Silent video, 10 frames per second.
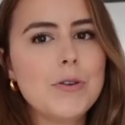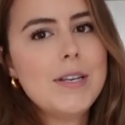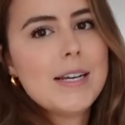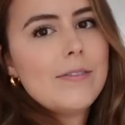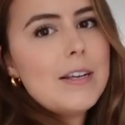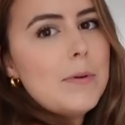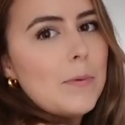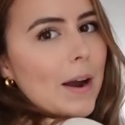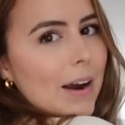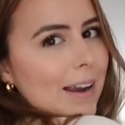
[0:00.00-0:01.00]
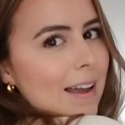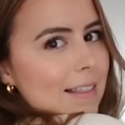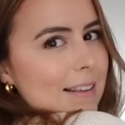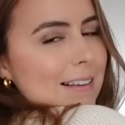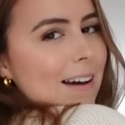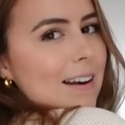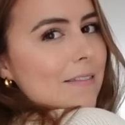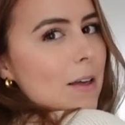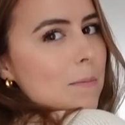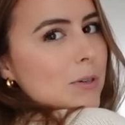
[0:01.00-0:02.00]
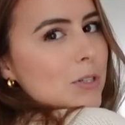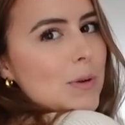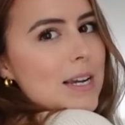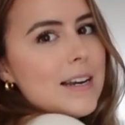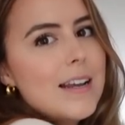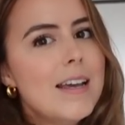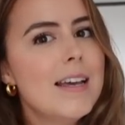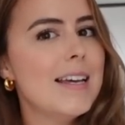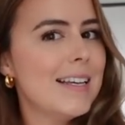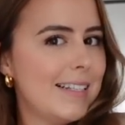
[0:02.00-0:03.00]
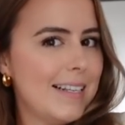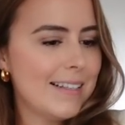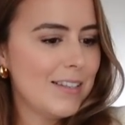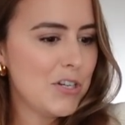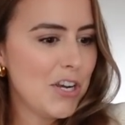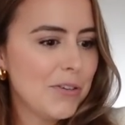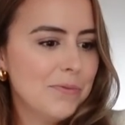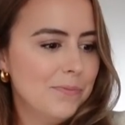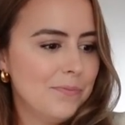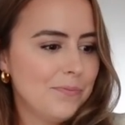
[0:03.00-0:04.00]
You can definitely be wearing it in this kind of in-between season two.